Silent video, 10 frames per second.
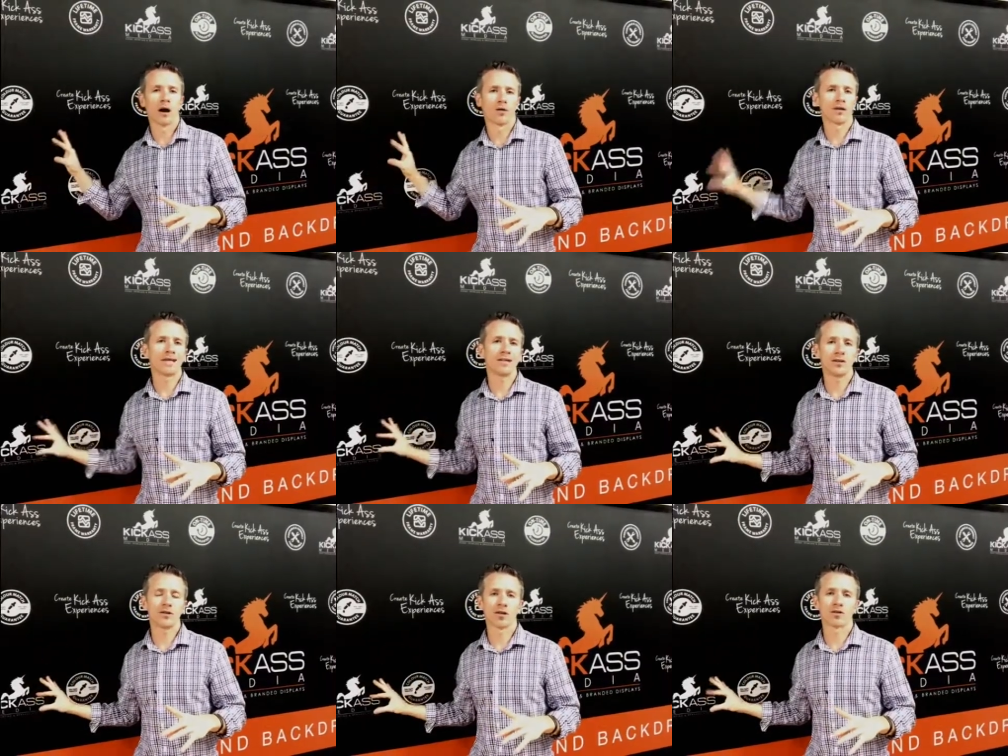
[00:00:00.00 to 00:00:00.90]
the key
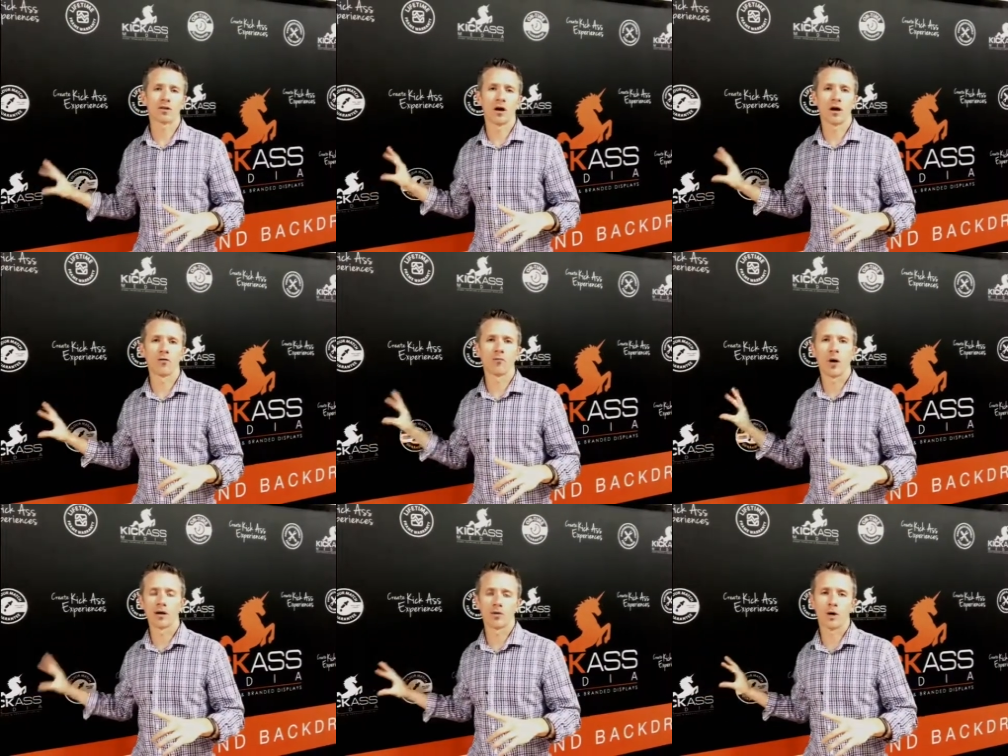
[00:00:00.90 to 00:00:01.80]
details of
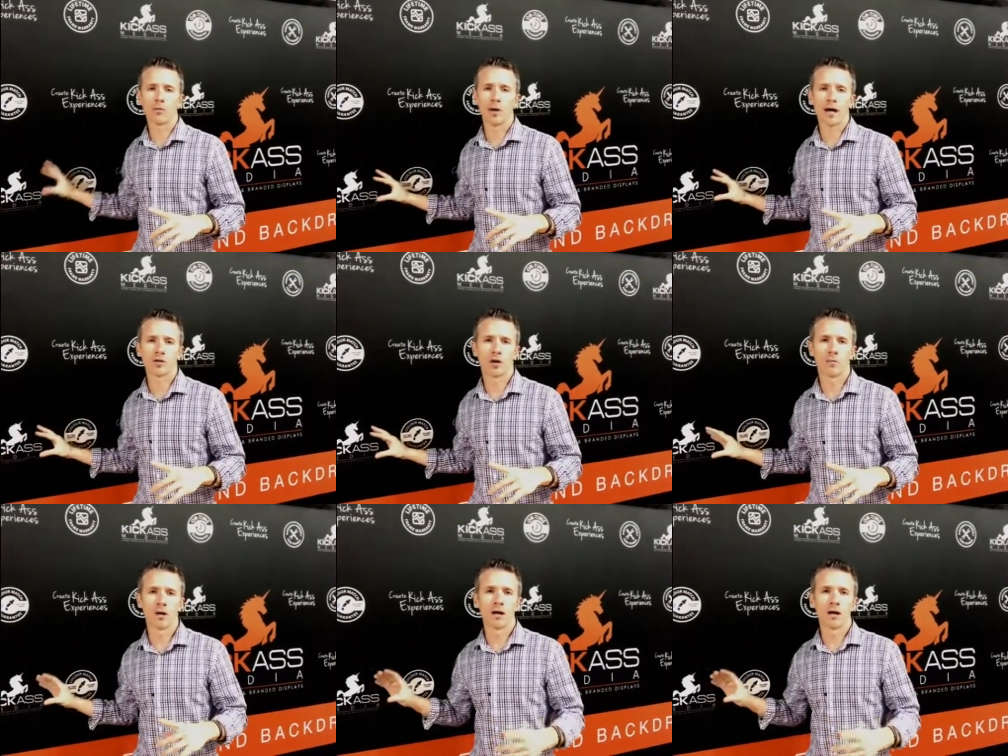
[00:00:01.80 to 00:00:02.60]
buying the right backdrop.